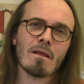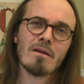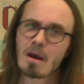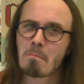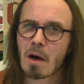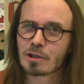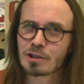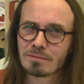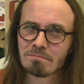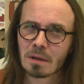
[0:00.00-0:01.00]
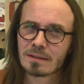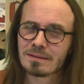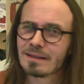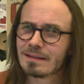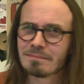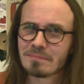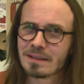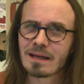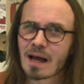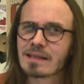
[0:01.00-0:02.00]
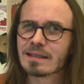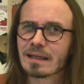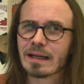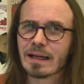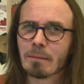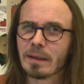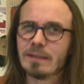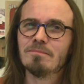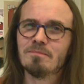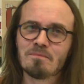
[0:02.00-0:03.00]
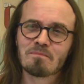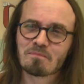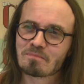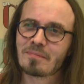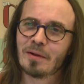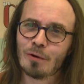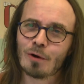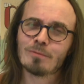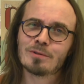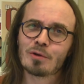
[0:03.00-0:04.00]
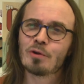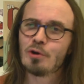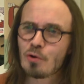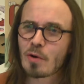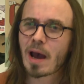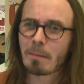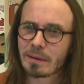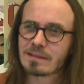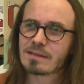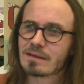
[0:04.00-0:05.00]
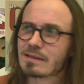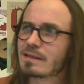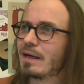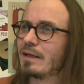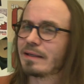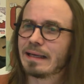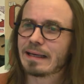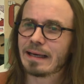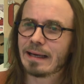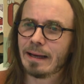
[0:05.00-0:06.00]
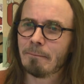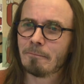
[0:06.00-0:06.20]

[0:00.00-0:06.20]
Not much, but it likes it a little bit, So the new habit starts kind of kicking in.